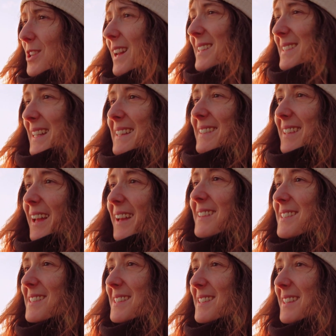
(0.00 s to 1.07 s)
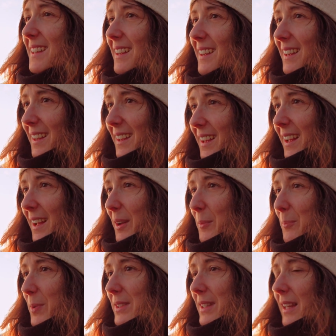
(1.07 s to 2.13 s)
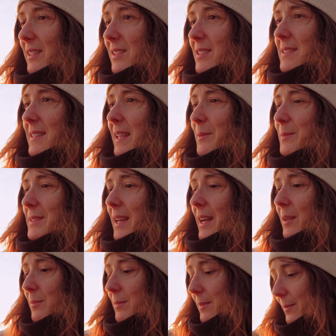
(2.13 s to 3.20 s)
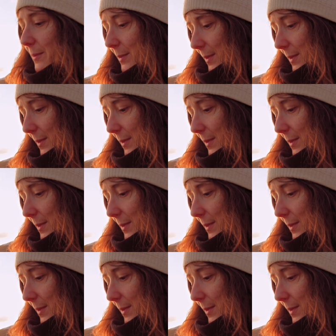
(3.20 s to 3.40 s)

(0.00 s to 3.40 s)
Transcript: less intense, but at the same time